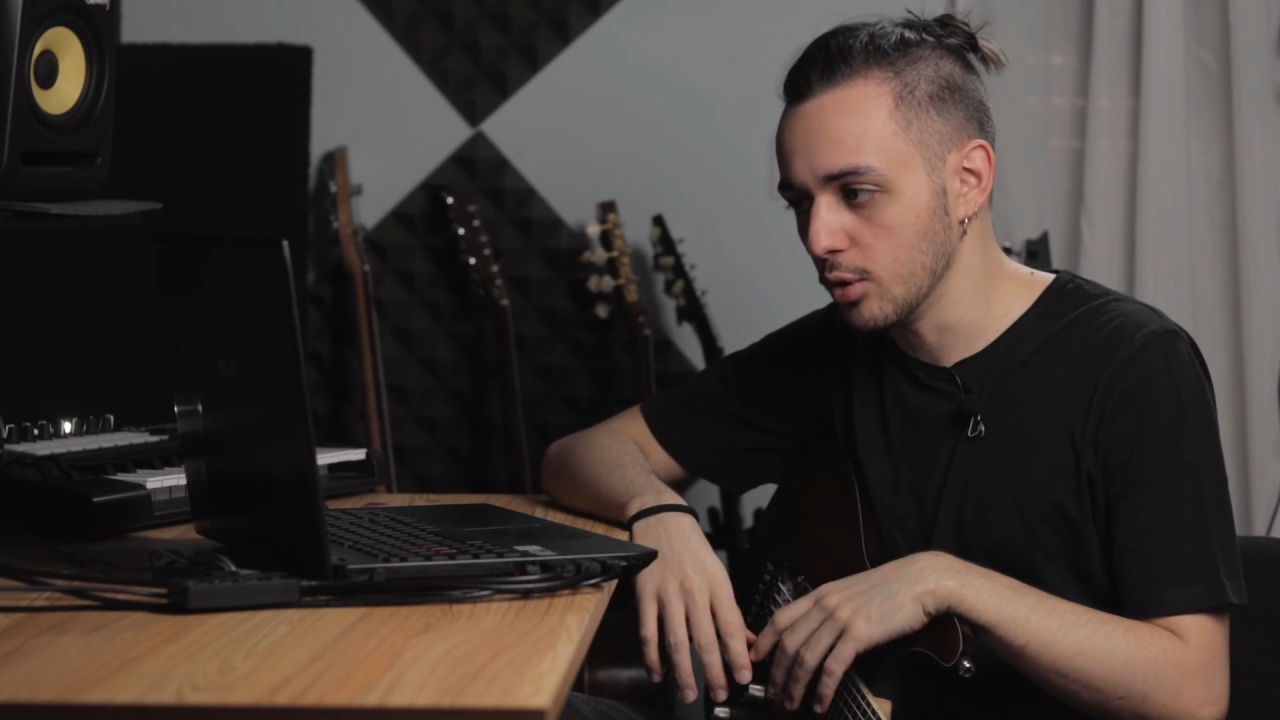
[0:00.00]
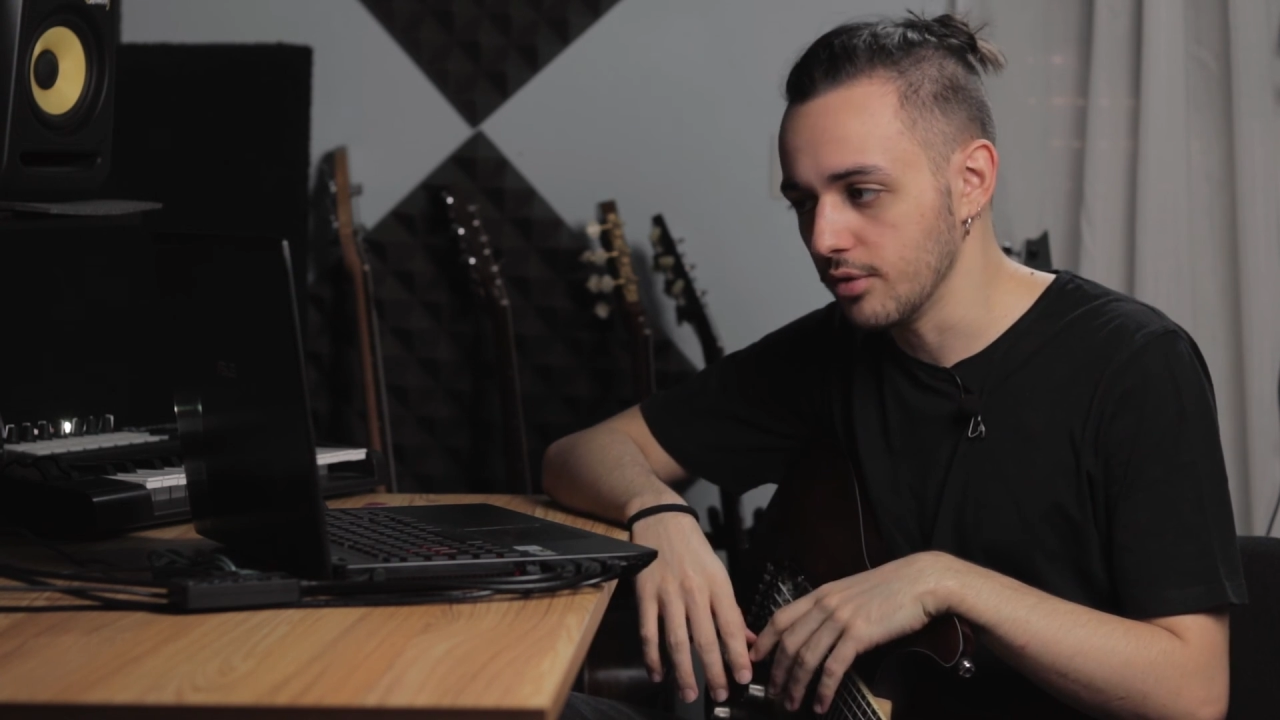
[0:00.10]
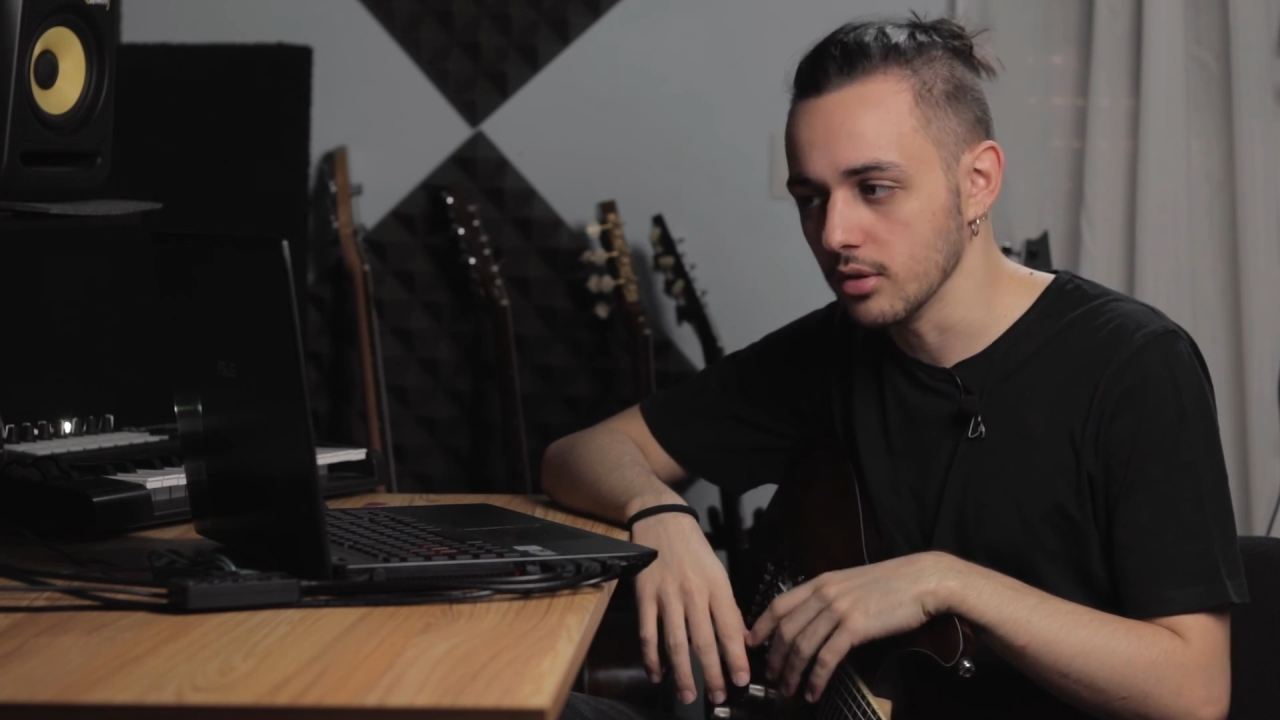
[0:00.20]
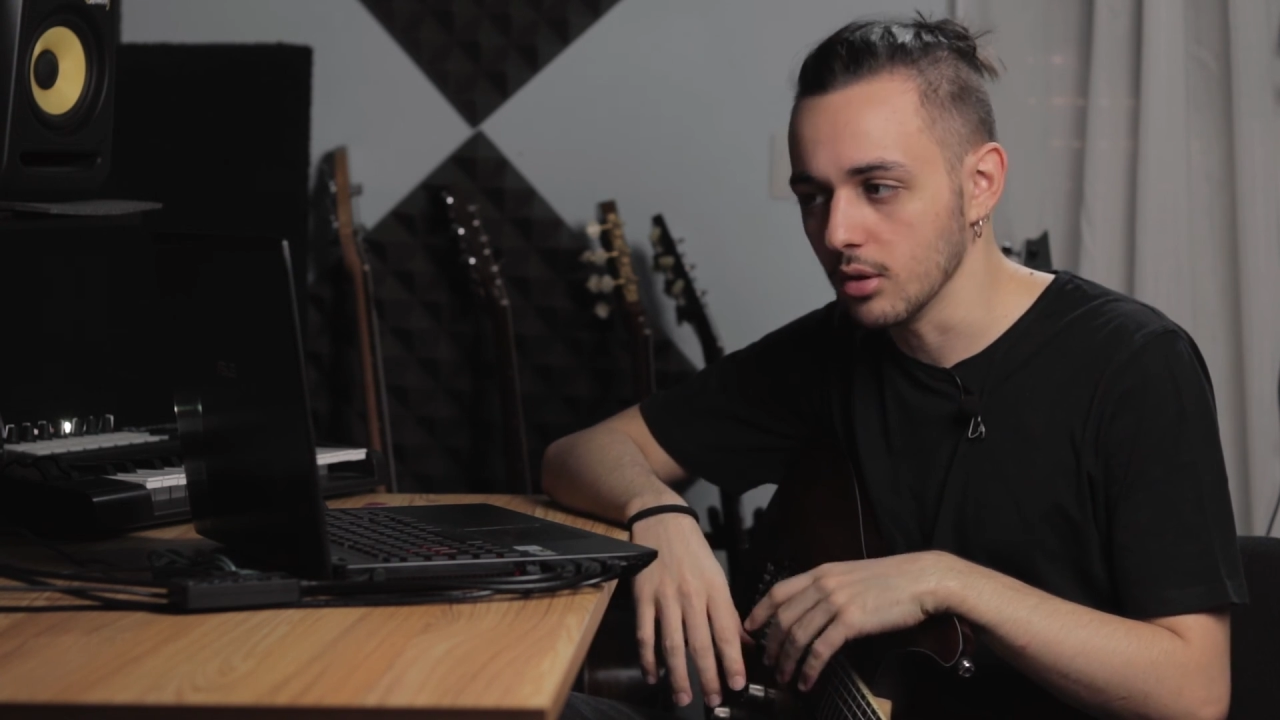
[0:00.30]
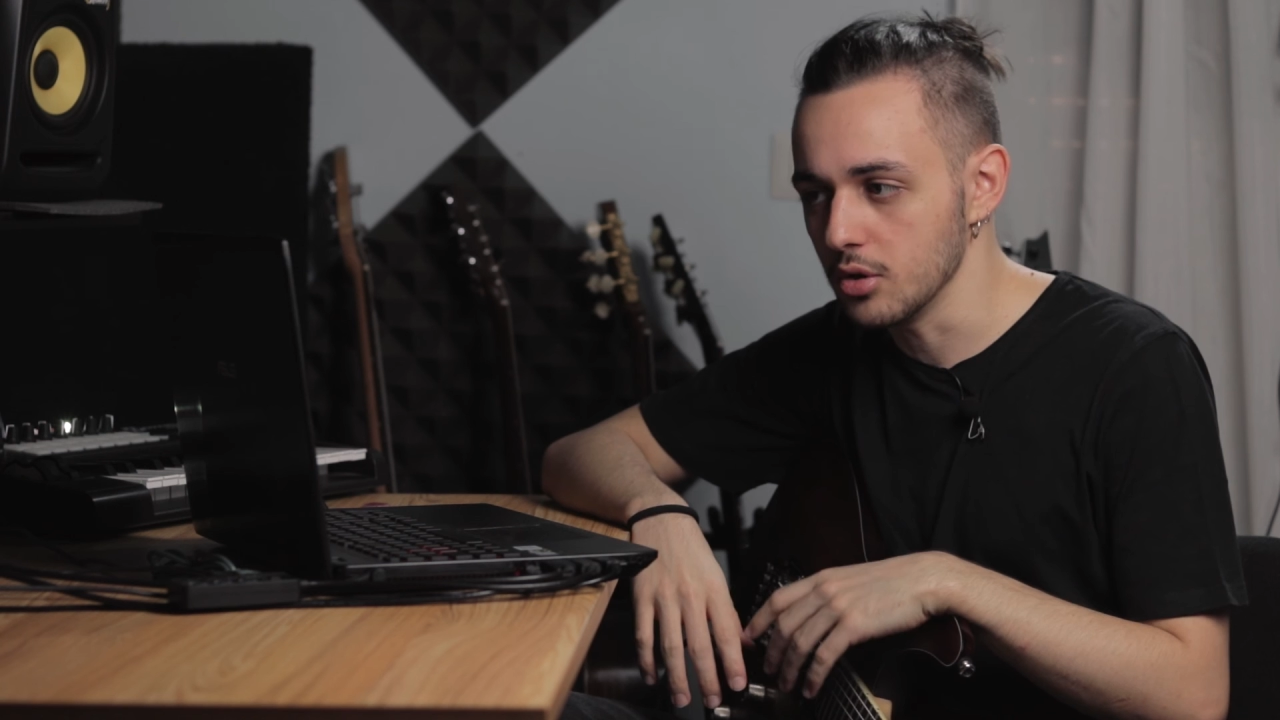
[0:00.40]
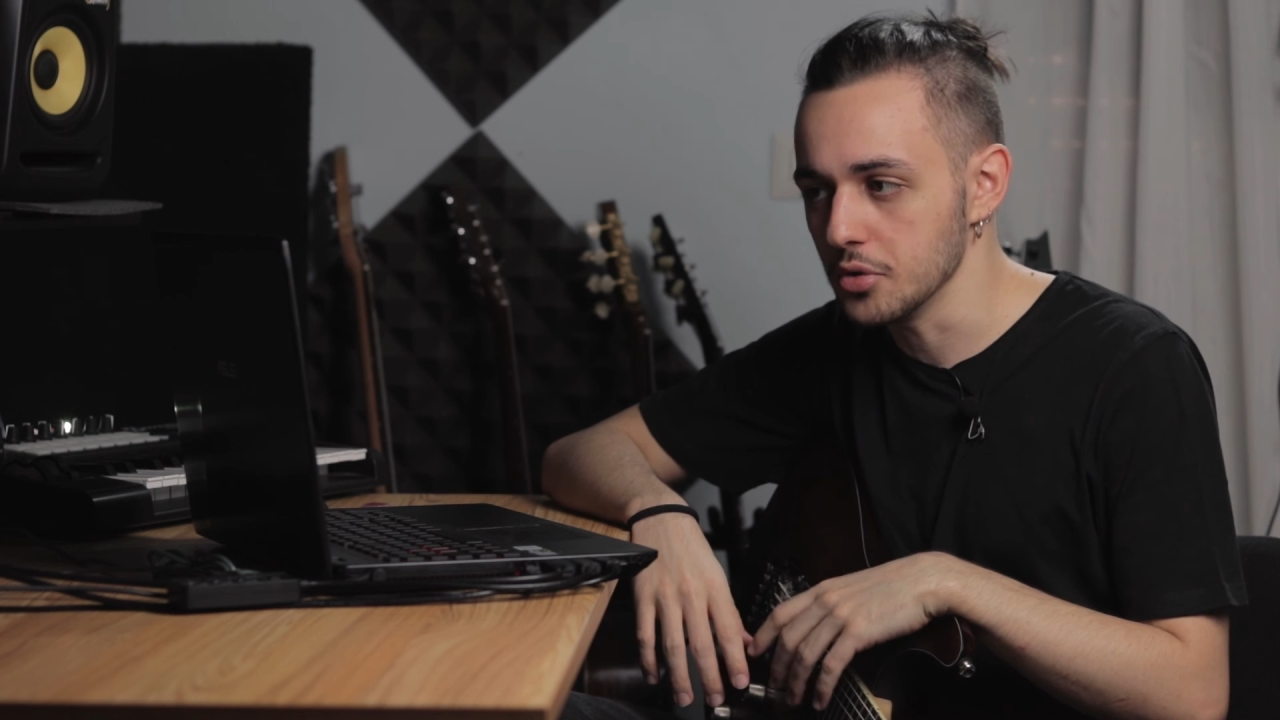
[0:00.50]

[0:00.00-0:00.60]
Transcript: if you don't